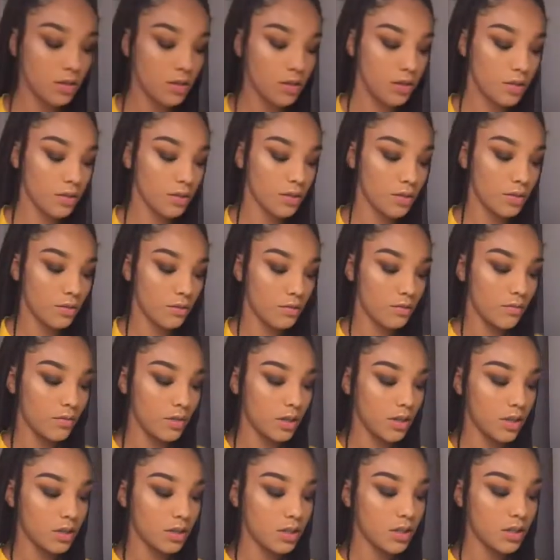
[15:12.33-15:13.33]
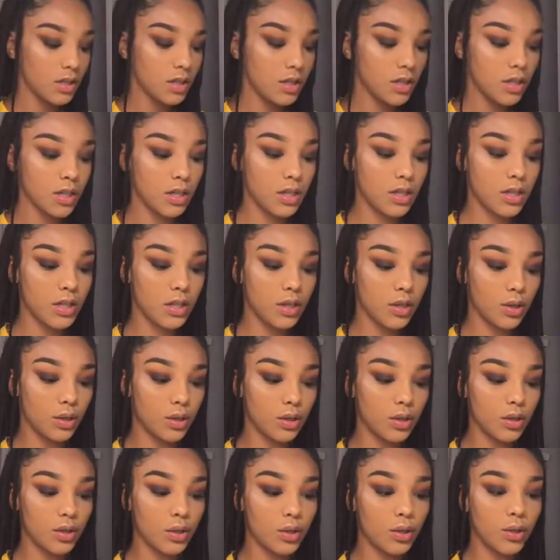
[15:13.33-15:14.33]
and they're right
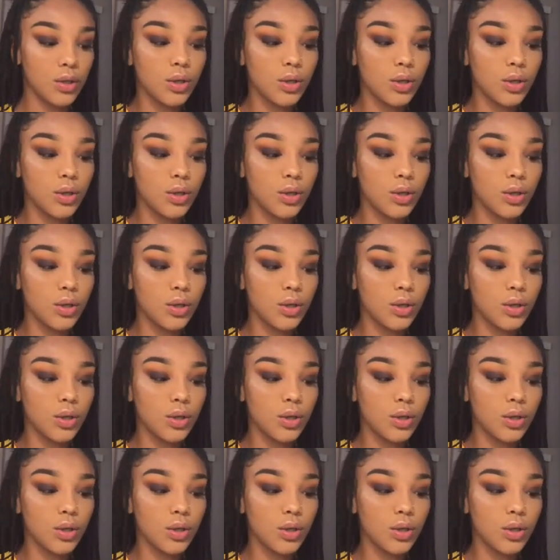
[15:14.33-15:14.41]
here.